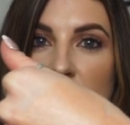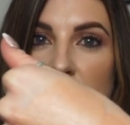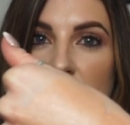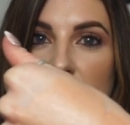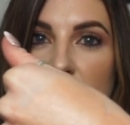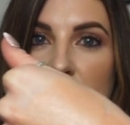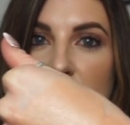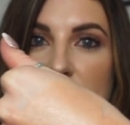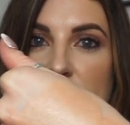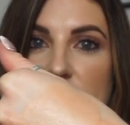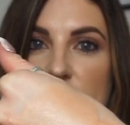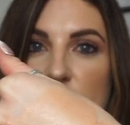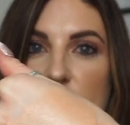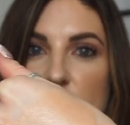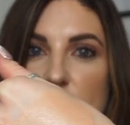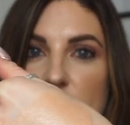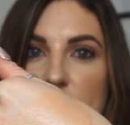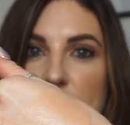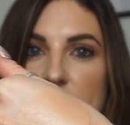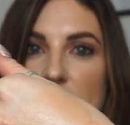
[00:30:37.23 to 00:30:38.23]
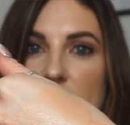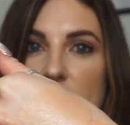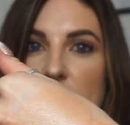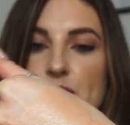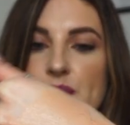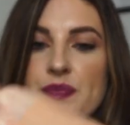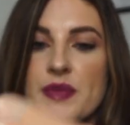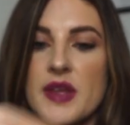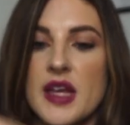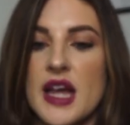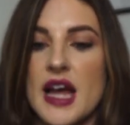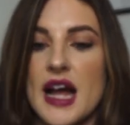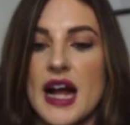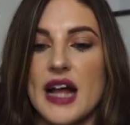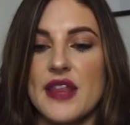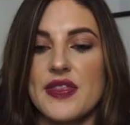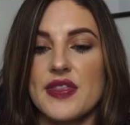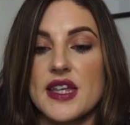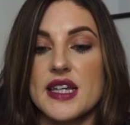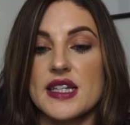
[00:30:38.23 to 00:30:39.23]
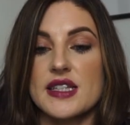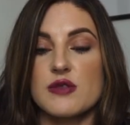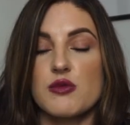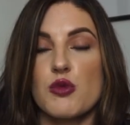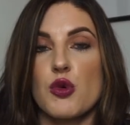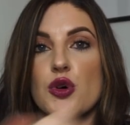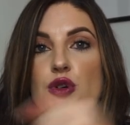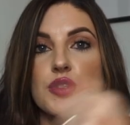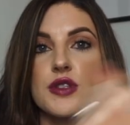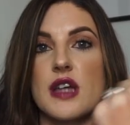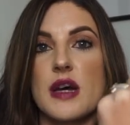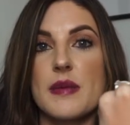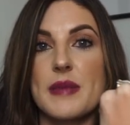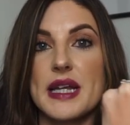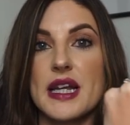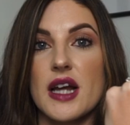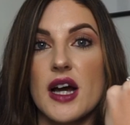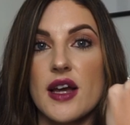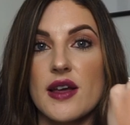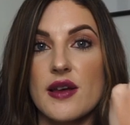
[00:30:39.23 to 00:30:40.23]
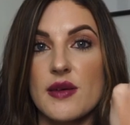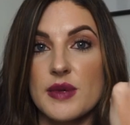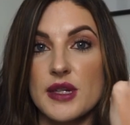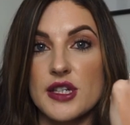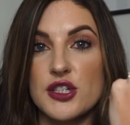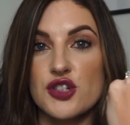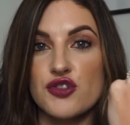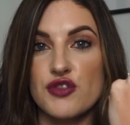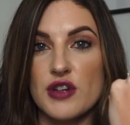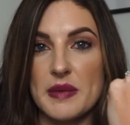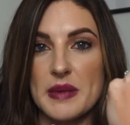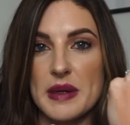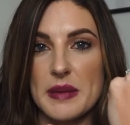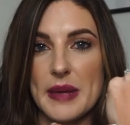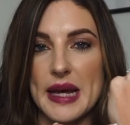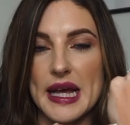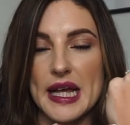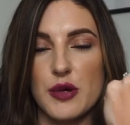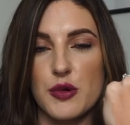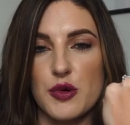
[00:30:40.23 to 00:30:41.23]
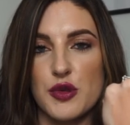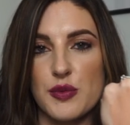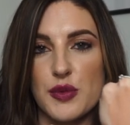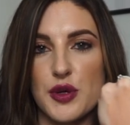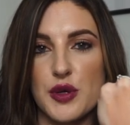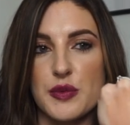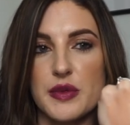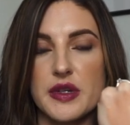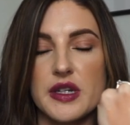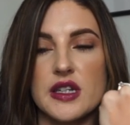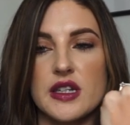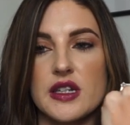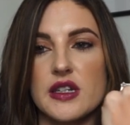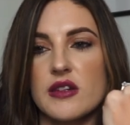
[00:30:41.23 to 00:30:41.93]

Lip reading: it is doing that. And this was, I mean, I am extremely pale at the moment.